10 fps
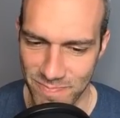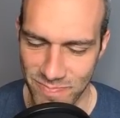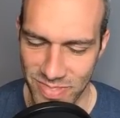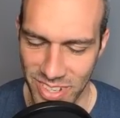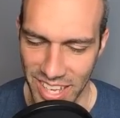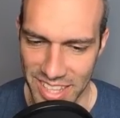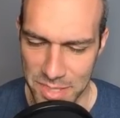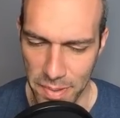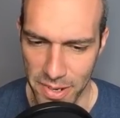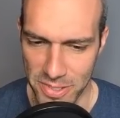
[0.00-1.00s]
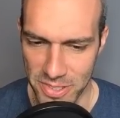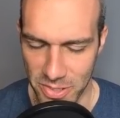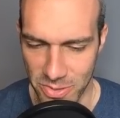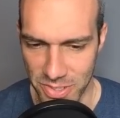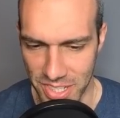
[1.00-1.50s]
Okay, at least Powder Snow's
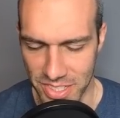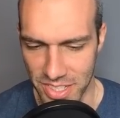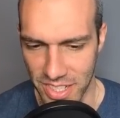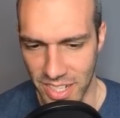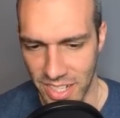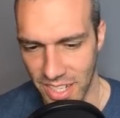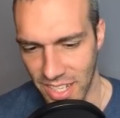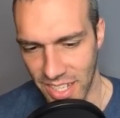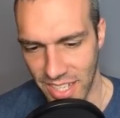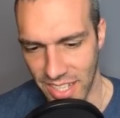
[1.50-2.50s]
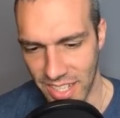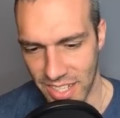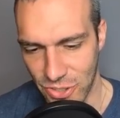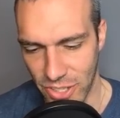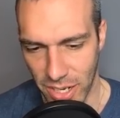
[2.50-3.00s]
resisted.
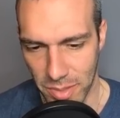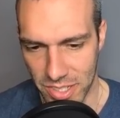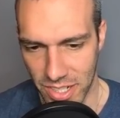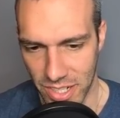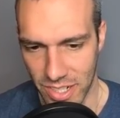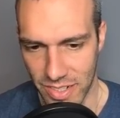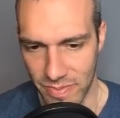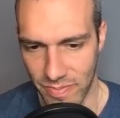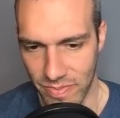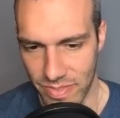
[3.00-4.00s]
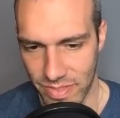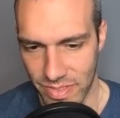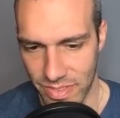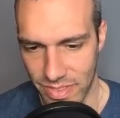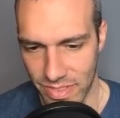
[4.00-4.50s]
Shadow Ball's going to hurt.
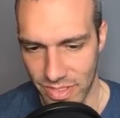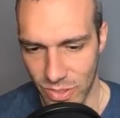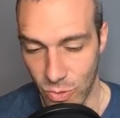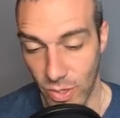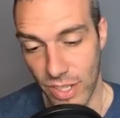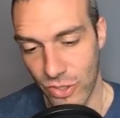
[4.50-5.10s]
Crunch,